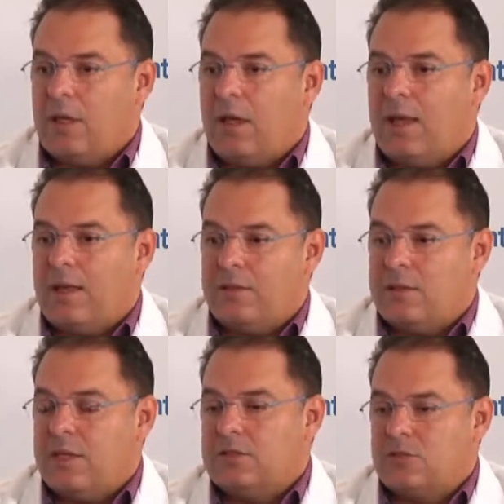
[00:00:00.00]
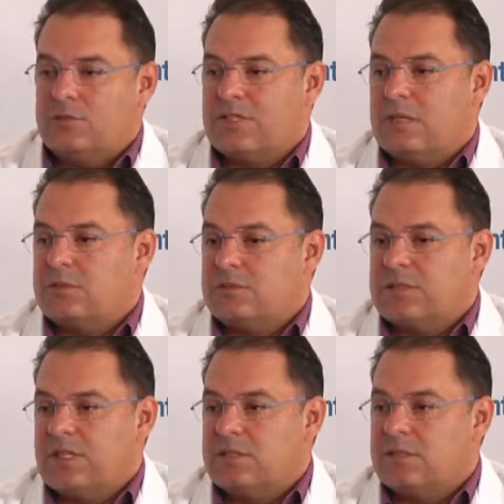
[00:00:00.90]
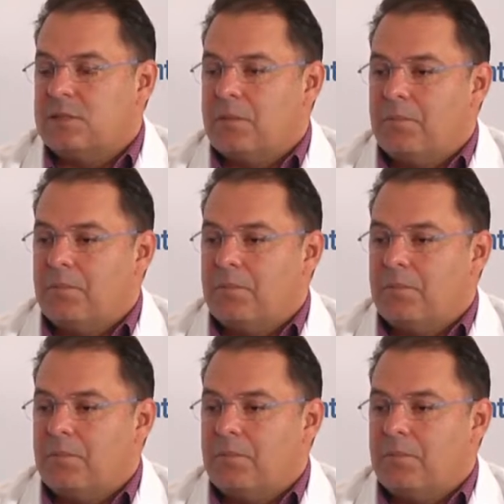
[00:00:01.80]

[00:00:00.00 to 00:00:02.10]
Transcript: And I think sometimes these